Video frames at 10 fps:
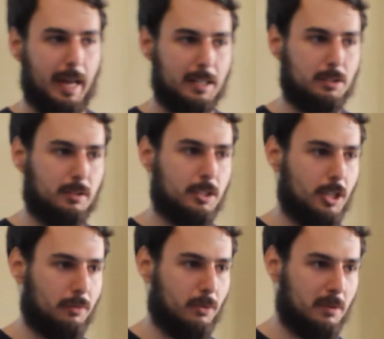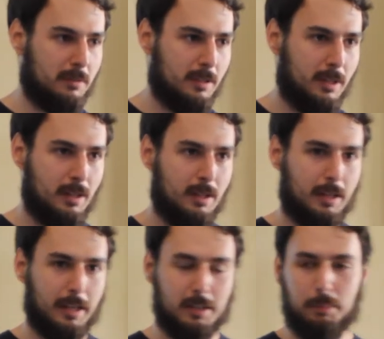to answer in general.
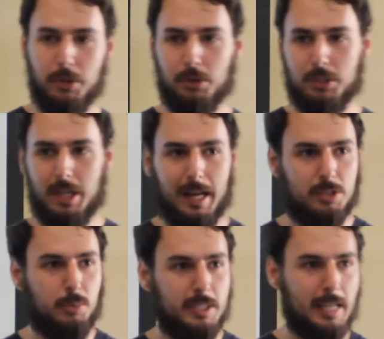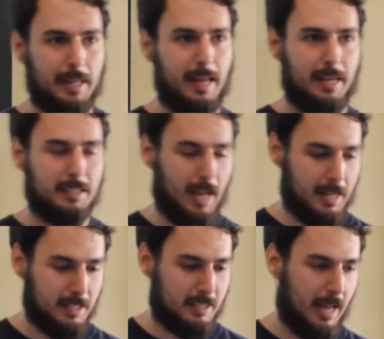In computer science, we say that it's
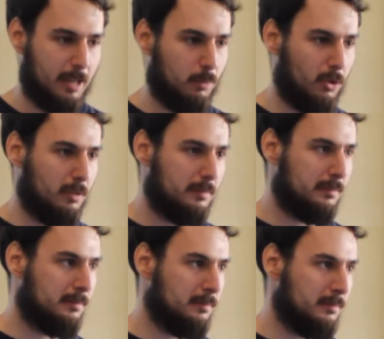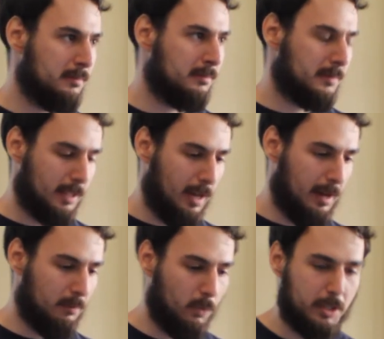undecidable,
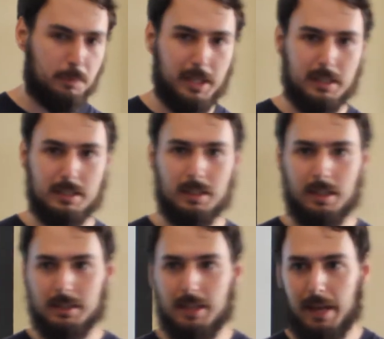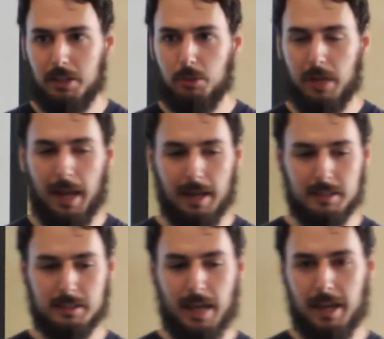um, which means that you
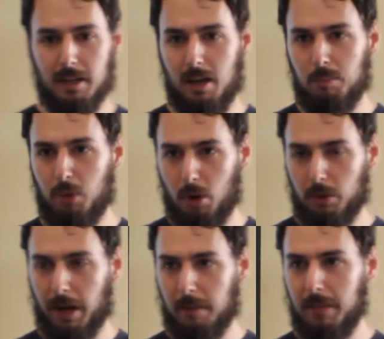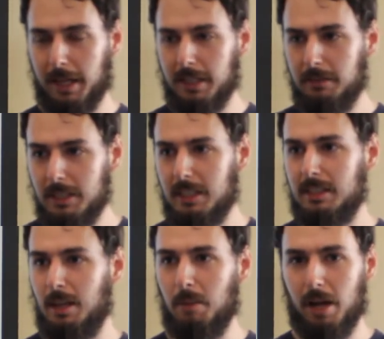can't take a program and give it to
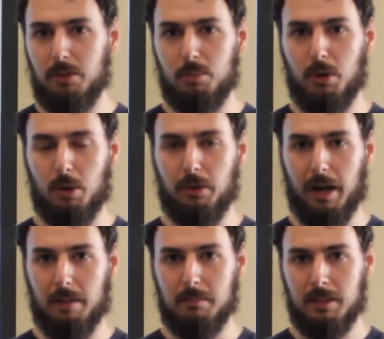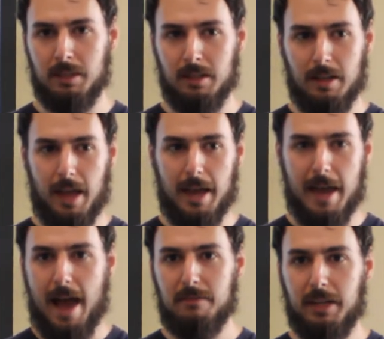some other program and
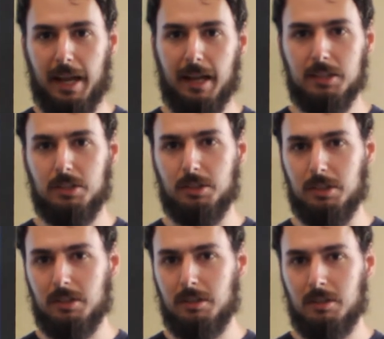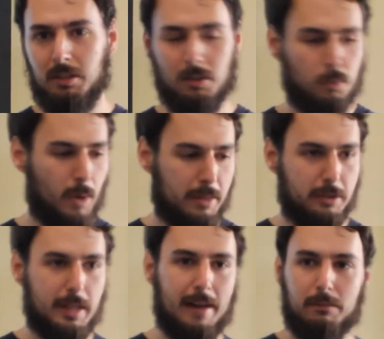have it answer
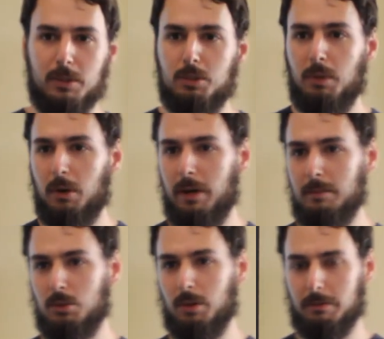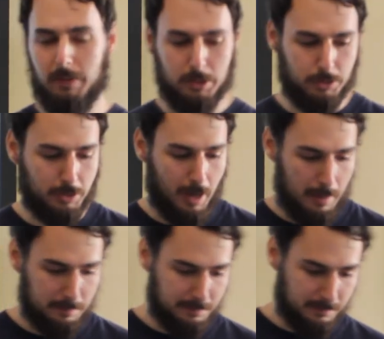whether that first program is going to finish or
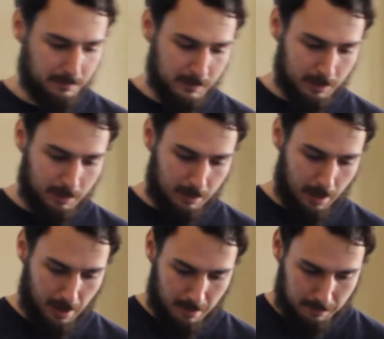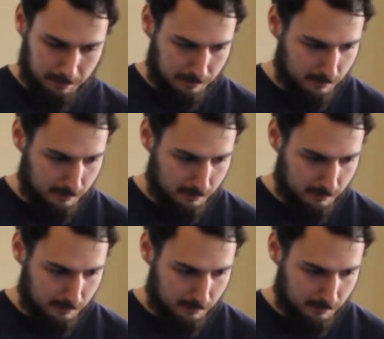not. Um,